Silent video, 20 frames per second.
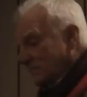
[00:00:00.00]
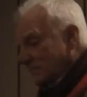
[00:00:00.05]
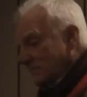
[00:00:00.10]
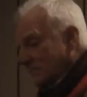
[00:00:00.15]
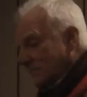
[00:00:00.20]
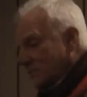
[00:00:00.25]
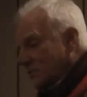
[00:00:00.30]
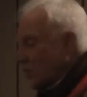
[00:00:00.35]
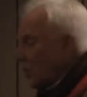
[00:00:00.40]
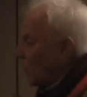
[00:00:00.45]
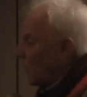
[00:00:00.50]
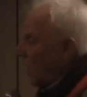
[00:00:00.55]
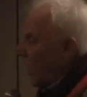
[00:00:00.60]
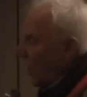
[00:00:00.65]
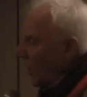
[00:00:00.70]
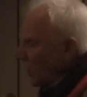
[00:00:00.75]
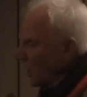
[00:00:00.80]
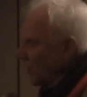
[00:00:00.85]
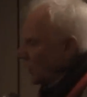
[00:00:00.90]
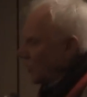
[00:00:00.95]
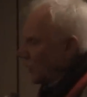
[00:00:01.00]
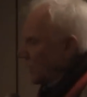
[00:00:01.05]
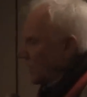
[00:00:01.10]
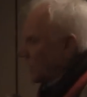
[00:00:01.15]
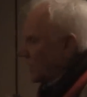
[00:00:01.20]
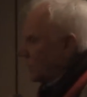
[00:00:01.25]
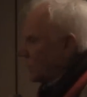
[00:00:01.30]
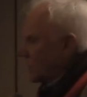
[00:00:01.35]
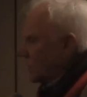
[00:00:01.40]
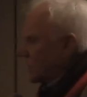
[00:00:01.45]
so
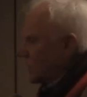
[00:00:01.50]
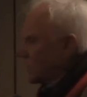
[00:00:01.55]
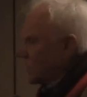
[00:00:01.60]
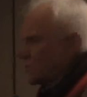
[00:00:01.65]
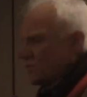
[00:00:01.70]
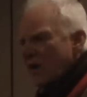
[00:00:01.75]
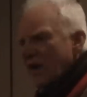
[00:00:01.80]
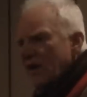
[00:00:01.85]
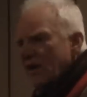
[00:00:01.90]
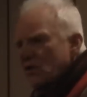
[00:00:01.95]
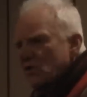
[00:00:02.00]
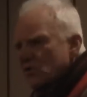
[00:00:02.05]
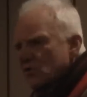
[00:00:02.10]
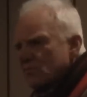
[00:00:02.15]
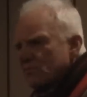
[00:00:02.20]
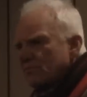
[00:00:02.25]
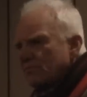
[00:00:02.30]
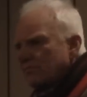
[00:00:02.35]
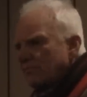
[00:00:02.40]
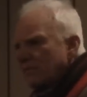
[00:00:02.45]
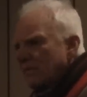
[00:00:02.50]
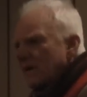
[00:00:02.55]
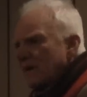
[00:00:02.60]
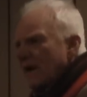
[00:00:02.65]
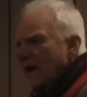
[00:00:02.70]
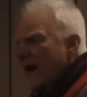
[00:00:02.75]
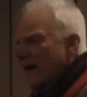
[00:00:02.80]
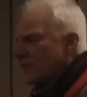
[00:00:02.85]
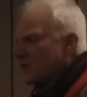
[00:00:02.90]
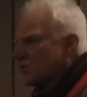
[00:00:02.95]
Hollywood was a strange,
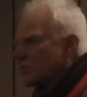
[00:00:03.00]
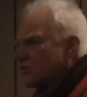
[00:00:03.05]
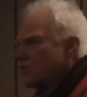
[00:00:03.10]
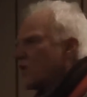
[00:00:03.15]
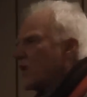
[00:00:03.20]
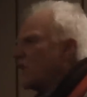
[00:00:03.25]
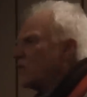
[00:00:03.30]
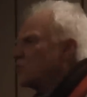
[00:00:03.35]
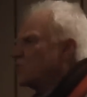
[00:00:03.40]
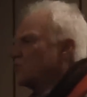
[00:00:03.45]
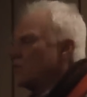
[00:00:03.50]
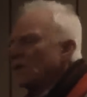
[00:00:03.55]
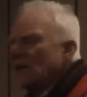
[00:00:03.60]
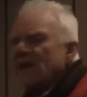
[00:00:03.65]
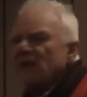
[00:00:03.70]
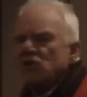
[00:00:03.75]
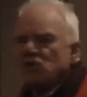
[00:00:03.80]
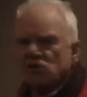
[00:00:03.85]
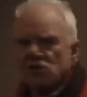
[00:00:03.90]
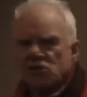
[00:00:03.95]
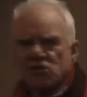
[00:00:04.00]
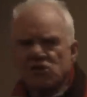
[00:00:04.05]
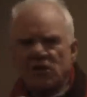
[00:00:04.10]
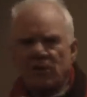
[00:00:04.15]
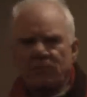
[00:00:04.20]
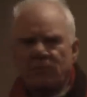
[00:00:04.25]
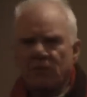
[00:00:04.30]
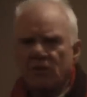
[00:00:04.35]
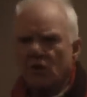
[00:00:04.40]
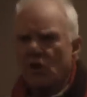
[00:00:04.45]
had a strange
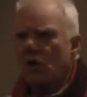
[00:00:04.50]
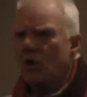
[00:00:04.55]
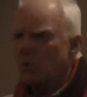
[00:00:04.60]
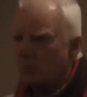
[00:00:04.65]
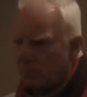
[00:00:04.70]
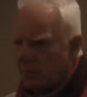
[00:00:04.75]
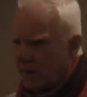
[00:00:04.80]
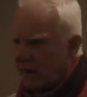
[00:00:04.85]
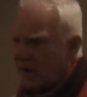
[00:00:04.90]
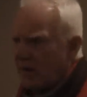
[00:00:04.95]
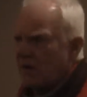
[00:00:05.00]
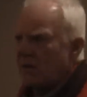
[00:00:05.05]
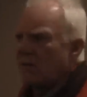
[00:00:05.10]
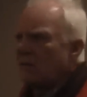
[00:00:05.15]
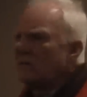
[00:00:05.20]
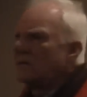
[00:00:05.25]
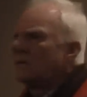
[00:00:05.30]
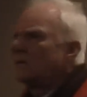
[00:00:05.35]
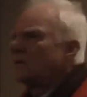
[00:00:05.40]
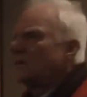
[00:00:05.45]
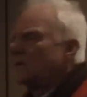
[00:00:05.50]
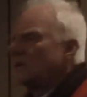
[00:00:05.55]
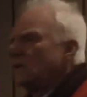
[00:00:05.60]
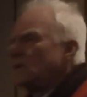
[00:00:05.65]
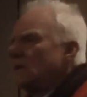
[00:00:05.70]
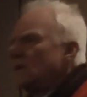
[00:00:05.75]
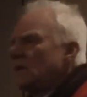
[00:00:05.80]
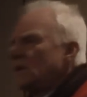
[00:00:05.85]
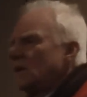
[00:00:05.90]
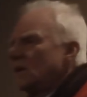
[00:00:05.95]
relationship with Kubrick.
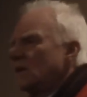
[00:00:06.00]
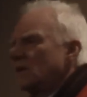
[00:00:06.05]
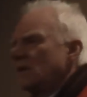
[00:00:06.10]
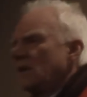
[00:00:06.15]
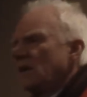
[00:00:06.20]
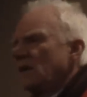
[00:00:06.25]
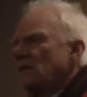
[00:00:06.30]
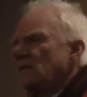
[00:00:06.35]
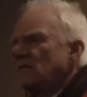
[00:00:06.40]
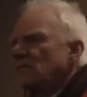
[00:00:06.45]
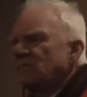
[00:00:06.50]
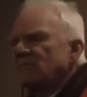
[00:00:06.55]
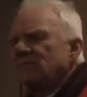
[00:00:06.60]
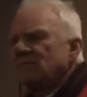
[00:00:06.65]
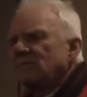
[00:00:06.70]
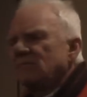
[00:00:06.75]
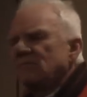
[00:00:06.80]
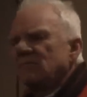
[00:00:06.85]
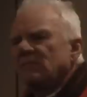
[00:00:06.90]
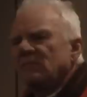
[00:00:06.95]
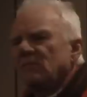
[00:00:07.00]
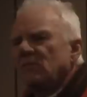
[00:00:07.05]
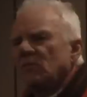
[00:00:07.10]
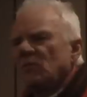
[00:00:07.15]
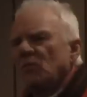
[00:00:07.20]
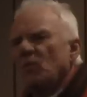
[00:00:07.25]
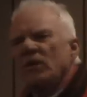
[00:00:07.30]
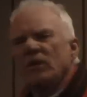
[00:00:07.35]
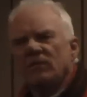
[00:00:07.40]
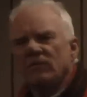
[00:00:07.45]
Uh, they
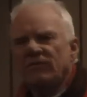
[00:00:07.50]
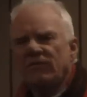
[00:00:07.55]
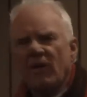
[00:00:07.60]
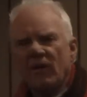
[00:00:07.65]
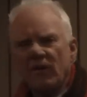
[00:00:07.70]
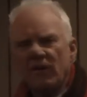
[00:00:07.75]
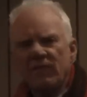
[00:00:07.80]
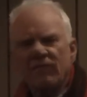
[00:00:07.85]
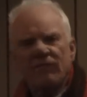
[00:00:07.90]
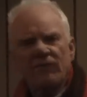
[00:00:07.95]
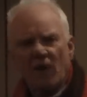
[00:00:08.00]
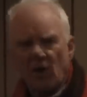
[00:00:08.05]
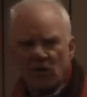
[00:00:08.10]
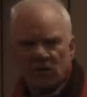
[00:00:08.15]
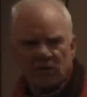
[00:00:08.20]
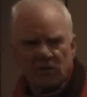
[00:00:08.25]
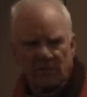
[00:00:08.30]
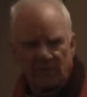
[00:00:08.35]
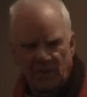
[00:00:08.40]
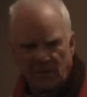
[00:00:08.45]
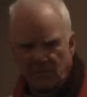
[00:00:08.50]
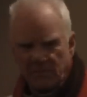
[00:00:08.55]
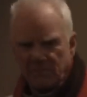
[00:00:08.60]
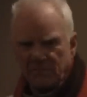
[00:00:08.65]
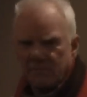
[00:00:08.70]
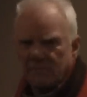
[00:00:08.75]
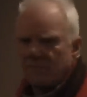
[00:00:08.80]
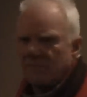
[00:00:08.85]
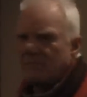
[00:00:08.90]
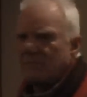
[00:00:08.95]
weren't very fond of him.
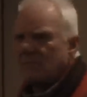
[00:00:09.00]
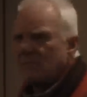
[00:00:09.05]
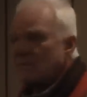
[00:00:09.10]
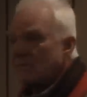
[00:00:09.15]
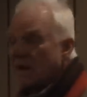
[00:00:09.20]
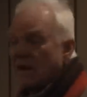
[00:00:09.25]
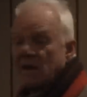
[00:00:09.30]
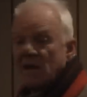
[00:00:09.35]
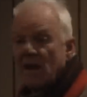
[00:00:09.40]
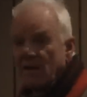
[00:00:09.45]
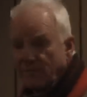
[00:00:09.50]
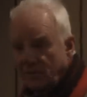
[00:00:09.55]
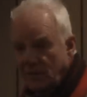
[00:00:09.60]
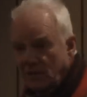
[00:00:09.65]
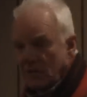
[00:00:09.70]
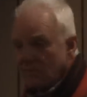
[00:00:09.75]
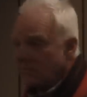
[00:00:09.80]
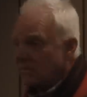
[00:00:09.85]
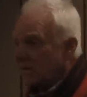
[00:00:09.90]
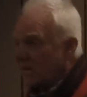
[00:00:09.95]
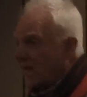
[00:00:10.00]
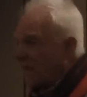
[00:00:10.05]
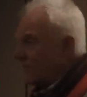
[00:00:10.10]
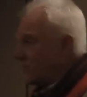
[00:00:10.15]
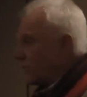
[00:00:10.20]
They never gave him